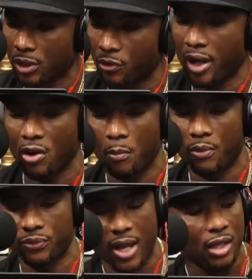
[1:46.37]
The great
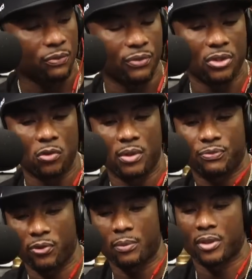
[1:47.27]
urban philosopher Huey
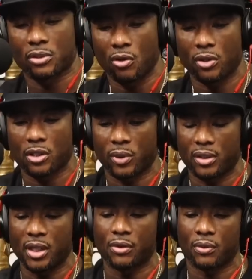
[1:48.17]
Freeman told us what a
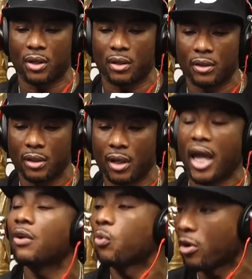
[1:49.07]
Negro uh,
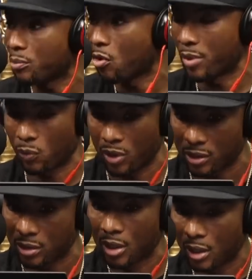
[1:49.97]
N word moment
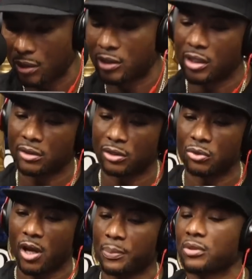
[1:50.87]
was on season
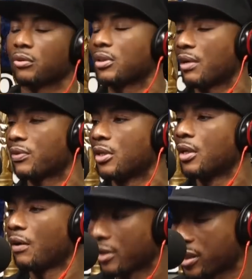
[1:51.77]
two, episode 11
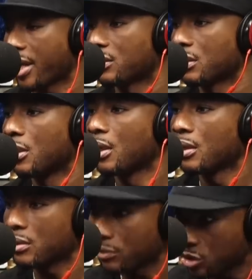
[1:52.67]
of the classic
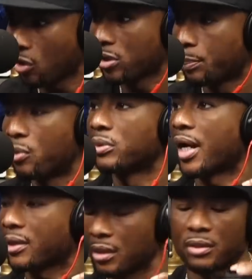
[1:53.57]
show, The
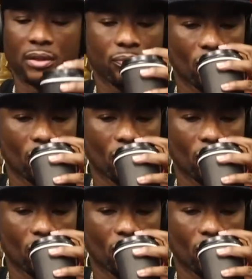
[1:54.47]
Boondocks. Listen.